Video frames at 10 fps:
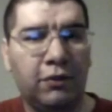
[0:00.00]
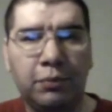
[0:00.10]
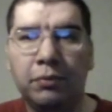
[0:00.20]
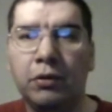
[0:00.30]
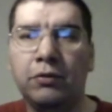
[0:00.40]
his
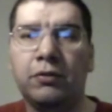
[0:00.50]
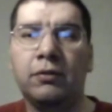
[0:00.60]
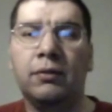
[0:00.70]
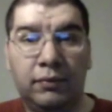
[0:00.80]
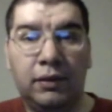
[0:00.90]
promotion,
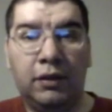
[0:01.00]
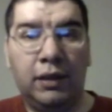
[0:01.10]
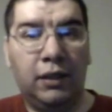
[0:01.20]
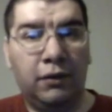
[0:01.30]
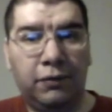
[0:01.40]

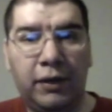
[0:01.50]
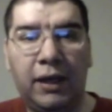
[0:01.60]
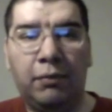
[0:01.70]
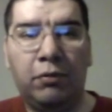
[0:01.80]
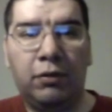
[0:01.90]
Edith
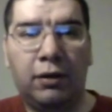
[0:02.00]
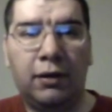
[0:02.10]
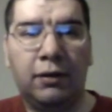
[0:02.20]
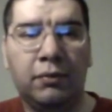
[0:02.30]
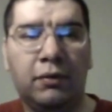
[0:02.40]
came
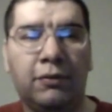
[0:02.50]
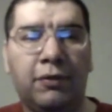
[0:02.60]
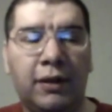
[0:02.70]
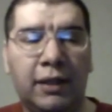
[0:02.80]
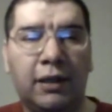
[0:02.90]
along to
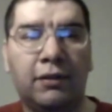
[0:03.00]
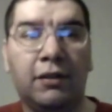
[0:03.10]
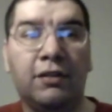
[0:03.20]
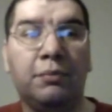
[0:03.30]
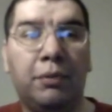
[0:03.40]
find out that
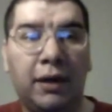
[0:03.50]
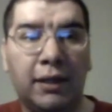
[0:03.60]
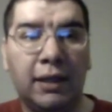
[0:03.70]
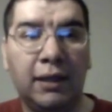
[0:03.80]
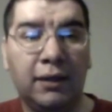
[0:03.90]
his
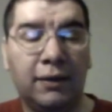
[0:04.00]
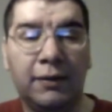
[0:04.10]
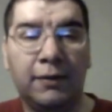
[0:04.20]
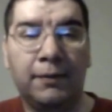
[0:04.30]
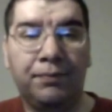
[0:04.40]
body
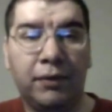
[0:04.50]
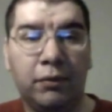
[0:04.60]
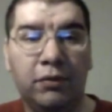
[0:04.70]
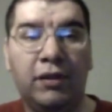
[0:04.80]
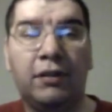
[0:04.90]

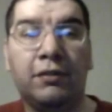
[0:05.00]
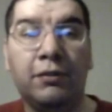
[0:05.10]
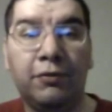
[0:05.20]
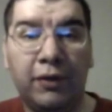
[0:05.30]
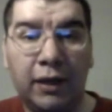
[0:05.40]
was
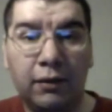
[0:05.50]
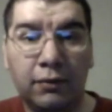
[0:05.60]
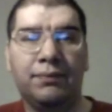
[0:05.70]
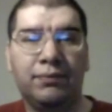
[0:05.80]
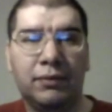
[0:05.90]
actually
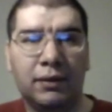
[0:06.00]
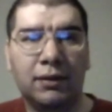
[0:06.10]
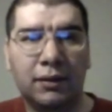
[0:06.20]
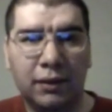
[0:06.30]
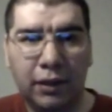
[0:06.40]
found,
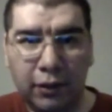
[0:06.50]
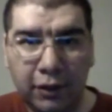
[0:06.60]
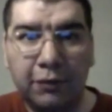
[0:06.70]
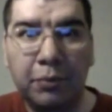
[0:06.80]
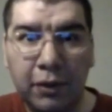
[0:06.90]

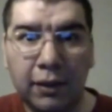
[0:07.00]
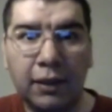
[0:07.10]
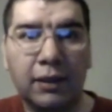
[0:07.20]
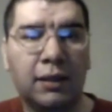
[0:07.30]
Elliot's body,